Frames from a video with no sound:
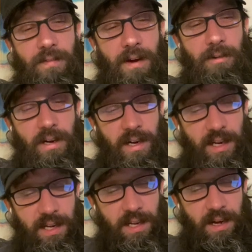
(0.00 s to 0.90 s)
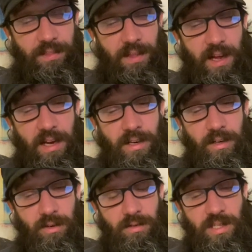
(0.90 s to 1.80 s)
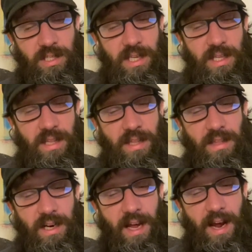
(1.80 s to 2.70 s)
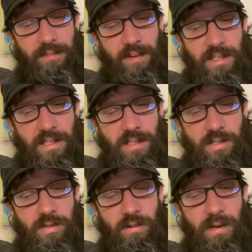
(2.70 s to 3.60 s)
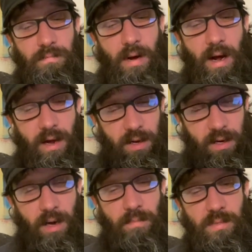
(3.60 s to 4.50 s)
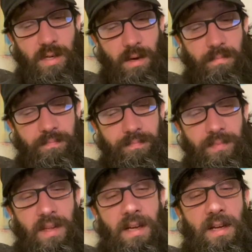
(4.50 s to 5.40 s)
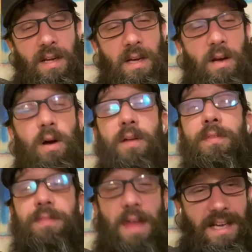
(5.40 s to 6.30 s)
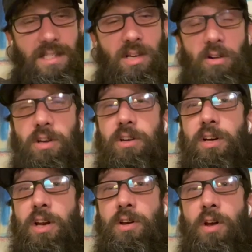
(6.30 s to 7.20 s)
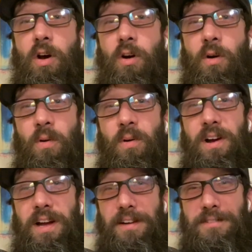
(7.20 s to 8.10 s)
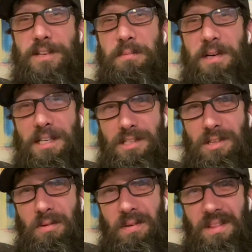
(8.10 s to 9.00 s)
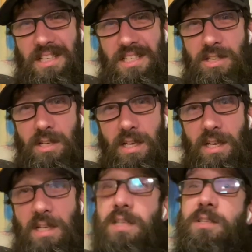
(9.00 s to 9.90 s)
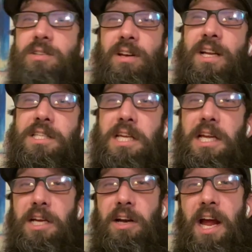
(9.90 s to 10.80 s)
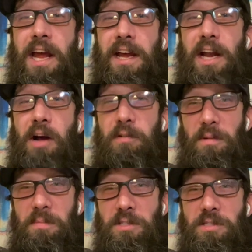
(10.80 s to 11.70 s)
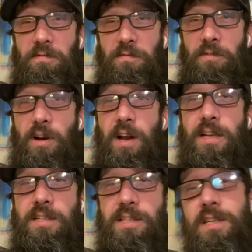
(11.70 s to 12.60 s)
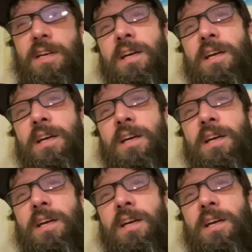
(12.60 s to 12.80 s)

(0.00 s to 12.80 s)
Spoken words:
I were to click on that, you'll see that the Live Listen screen comes up. That's how you're going to know if somebody's doing this to you. So let's say you're hanging out with a bunch of friends,